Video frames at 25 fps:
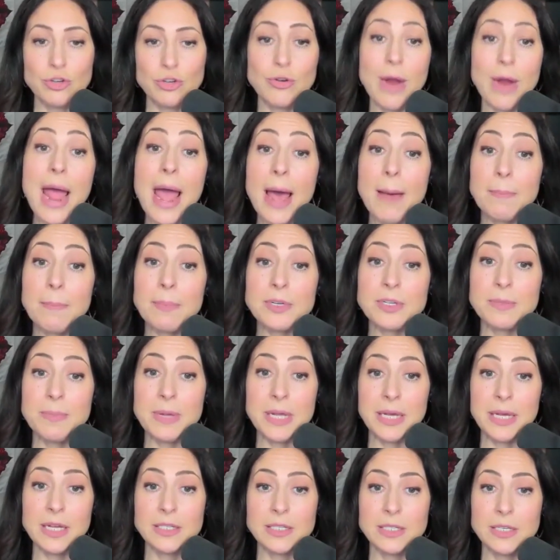trapped
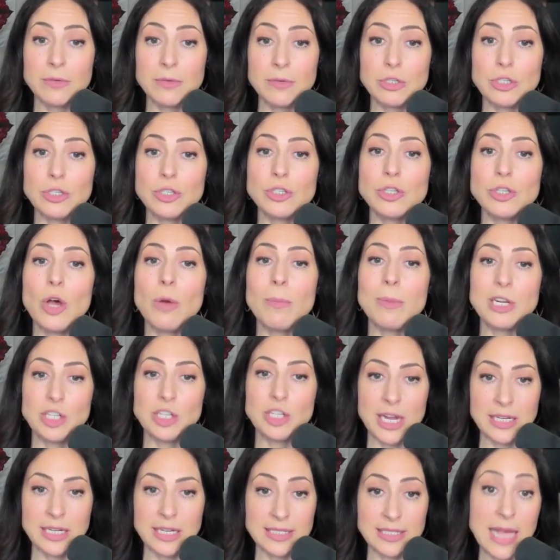because there was so
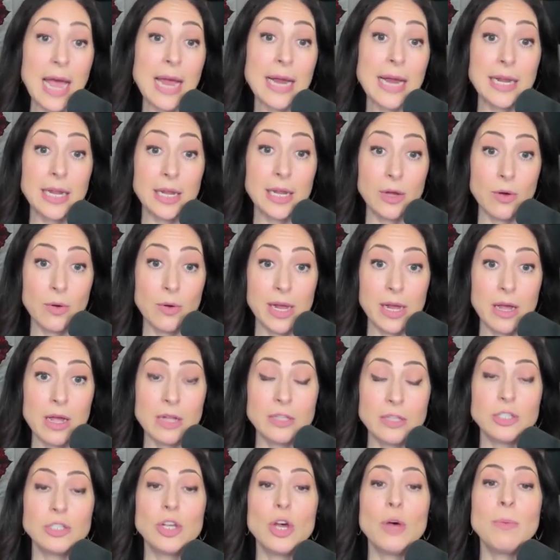much anxiety going
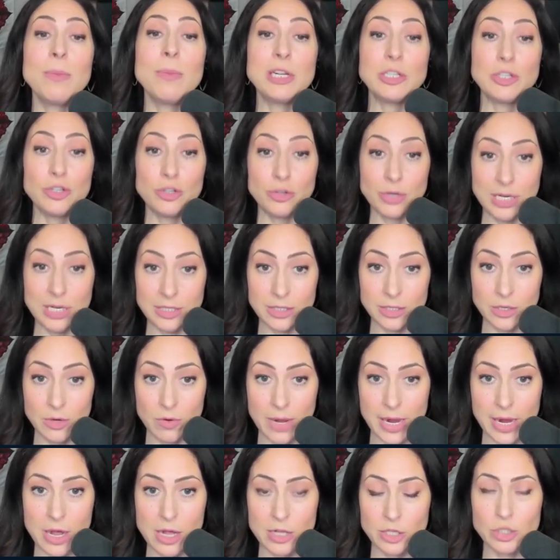on, so much stress
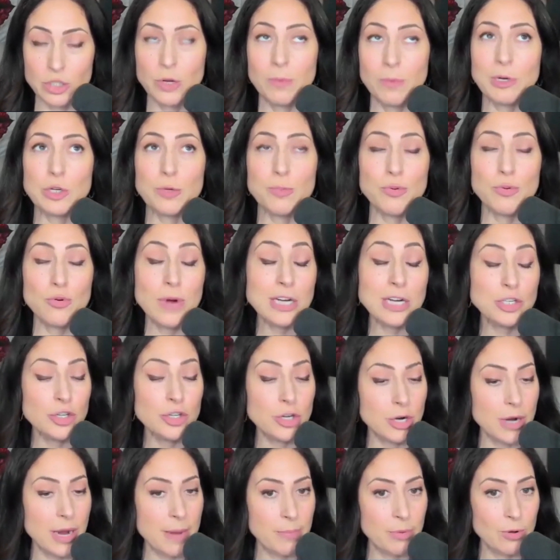going on, so much
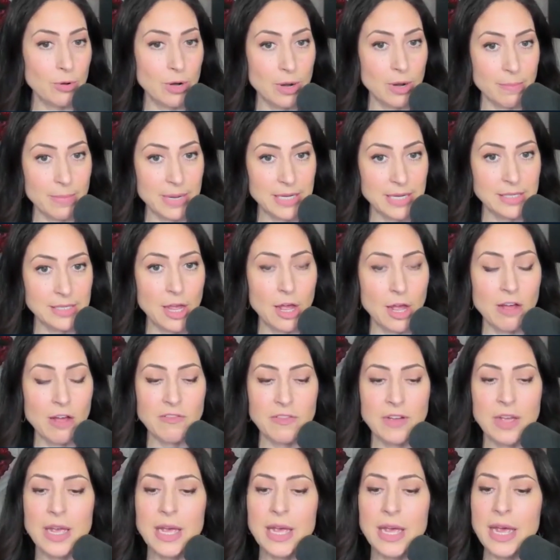pressure I put on
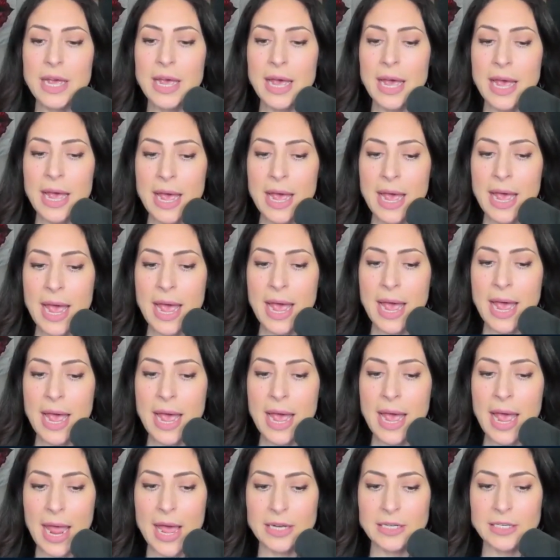myself.
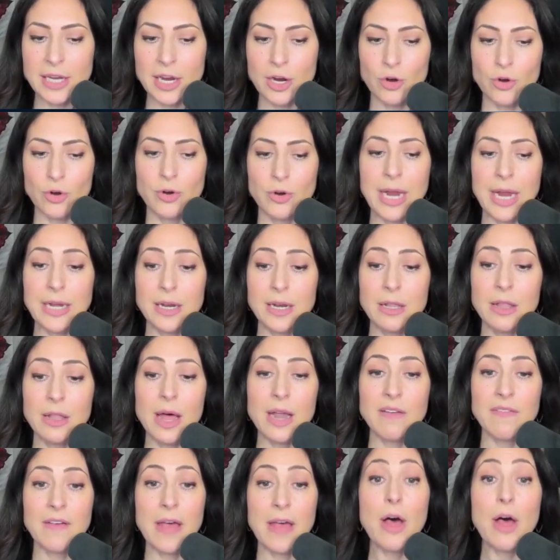And it
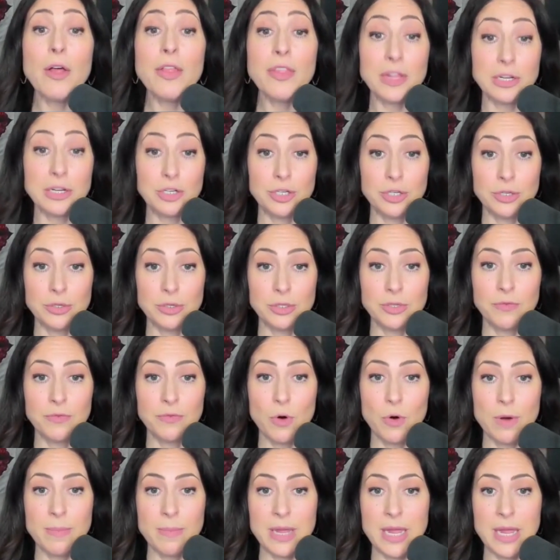created a lot of health
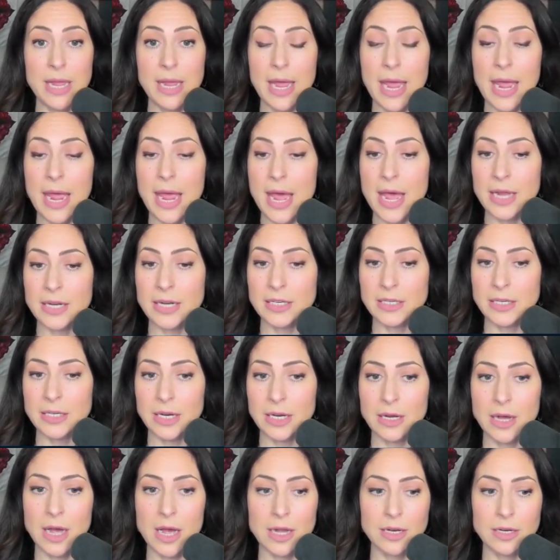issues for me, and
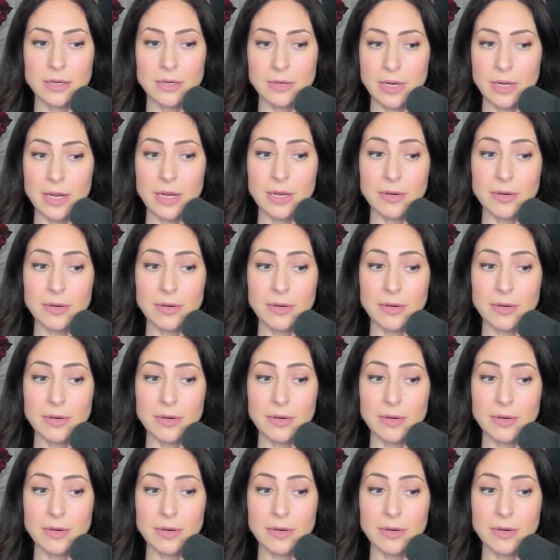it got